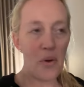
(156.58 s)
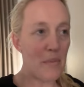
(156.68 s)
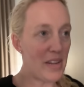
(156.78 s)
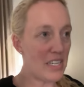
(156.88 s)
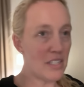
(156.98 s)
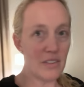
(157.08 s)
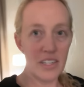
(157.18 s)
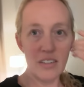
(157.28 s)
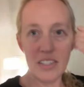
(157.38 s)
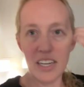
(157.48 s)
we made it to our
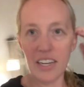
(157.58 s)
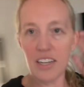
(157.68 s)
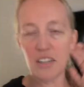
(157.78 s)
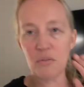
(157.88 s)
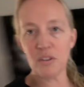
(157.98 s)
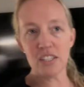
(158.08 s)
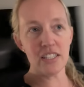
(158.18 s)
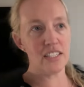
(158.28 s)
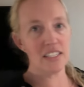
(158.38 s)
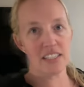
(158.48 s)
hotel. We're just
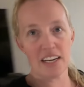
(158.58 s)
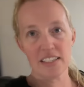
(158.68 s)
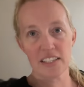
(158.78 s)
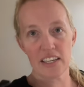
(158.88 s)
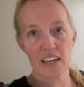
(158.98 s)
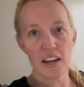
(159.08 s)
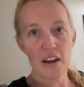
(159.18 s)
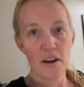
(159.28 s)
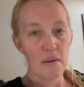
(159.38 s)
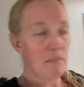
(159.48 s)
discussing
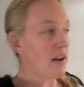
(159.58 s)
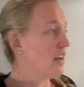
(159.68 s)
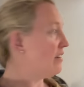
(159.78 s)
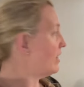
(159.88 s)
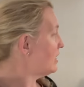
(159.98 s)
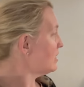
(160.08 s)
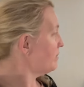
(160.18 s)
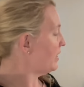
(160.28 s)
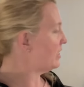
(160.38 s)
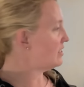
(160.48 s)
bedding
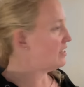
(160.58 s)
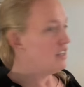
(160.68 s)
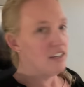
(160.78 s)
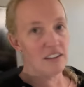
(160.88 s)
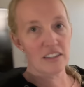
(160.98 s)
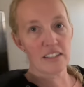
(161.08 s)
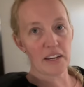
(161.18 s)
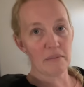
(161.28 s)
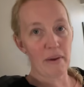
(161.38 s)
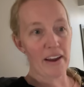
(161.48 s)
arrangements. Looks
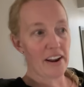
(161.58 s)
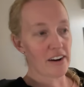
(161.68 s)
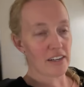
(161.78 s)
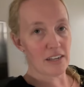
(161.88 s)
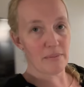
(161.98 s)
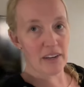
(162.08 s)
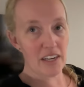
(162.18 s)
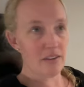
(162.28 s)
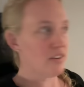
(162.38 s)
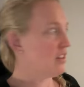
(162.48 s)
like Matt and I are gonna be in
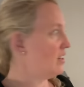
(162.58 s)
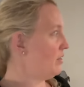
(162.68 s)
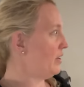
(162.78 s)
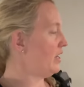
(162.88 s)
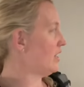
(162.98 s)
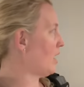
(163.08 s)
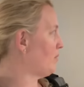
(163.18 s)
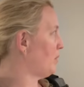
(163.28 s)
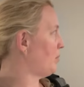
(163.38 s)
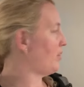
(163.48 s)
here with Chloe and a couple
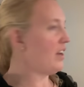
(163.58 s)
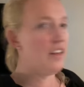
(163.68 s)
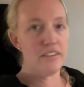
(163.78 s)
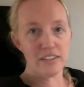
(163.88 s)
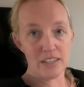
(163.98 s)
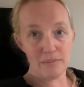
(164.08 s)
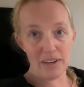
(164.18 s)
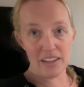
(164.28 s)
people, and Heather's gonna be